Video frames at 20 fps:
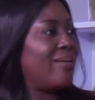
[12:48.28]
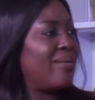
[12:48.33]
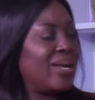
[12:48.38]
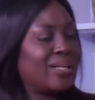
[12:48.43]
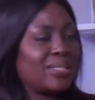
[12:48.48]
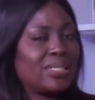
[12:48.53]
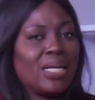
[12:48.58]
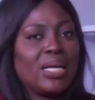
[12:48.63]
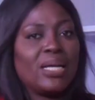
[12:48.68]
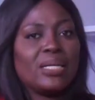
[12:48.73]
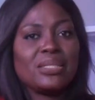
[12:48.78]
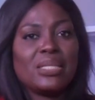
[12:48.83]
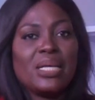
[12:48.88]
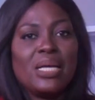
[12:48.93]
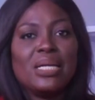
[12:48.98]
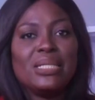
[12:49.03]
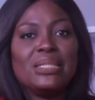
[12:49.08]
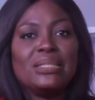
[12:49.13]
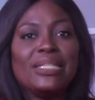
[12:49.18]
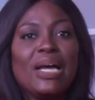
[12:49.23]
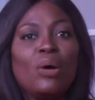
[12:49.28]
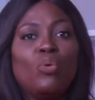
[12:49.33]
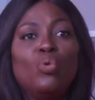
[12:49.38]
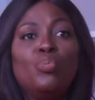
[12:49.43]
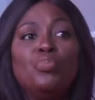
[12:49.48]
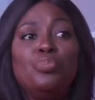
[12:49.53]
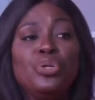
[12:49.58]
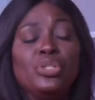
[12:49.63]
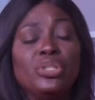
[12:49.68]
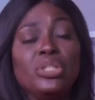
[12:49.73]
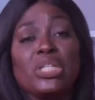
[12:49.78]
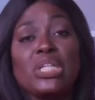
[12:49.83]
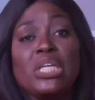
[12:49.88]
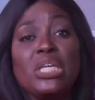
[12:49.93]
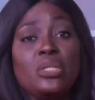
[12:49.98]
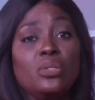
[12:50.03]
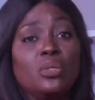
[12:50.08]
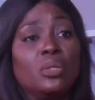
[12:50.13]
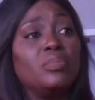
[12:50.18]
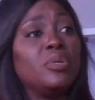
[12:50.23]
characters that will build a
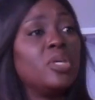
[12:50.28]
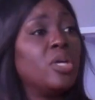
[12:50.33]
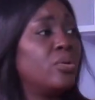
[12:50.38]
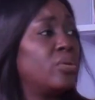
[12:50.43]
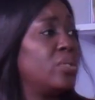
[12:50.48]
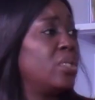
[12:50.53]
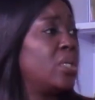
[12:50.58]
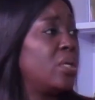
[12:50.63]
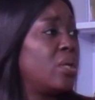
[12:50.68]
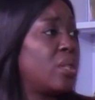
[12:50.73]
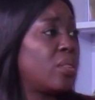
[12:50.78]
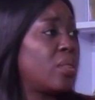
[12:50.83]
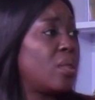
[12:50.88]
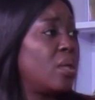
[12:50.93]
kingdom here on earth.